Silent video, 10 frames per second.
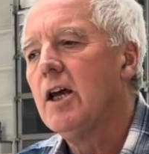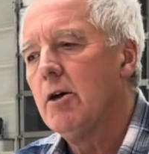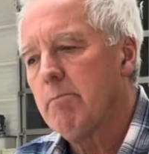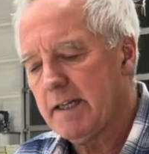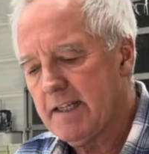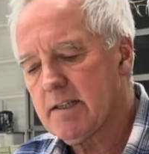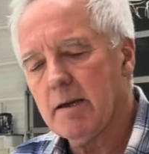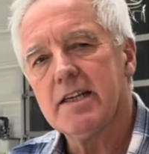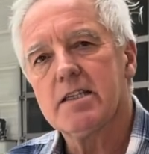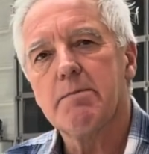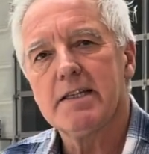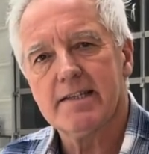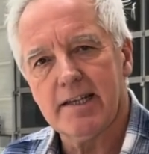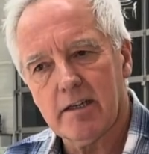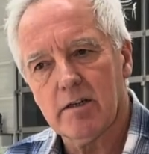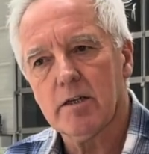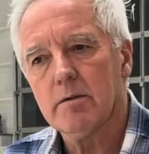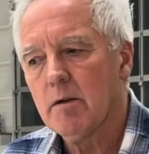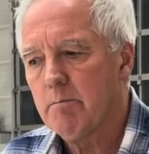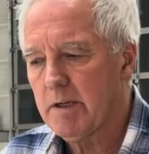but it's a bit thicker
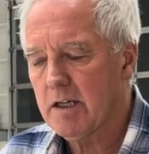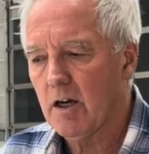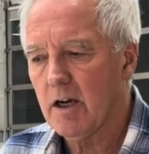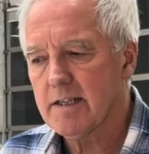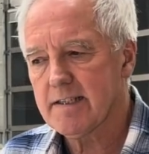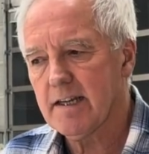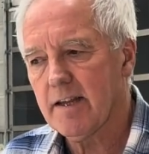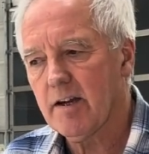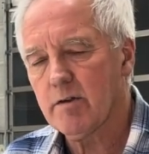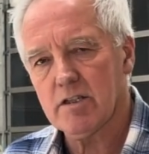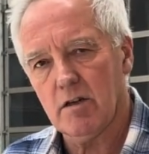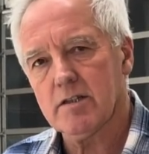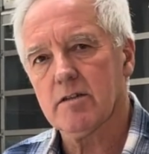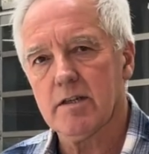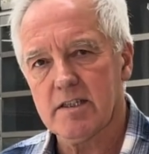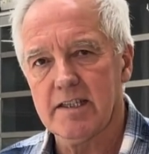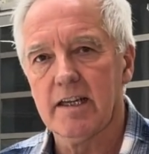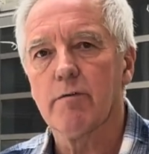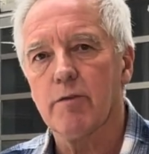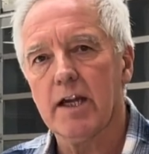because there is also a
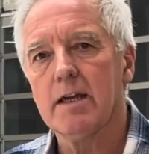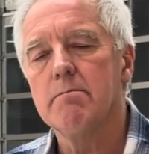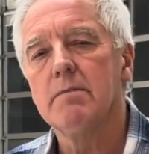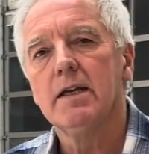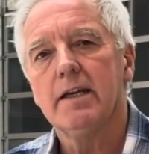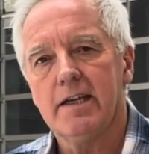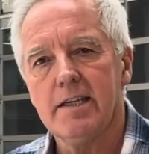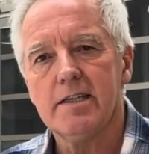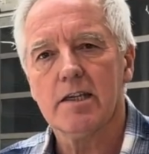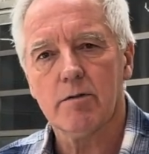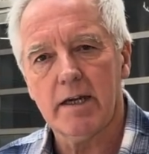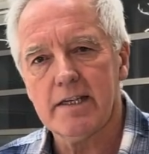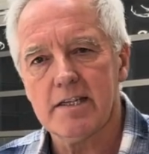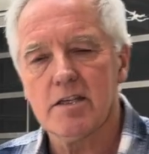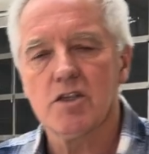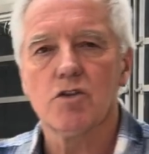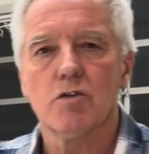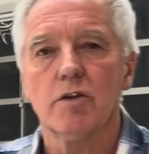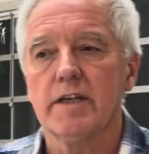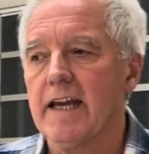steel frame integrated to
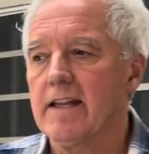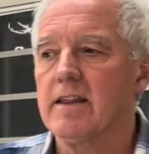connect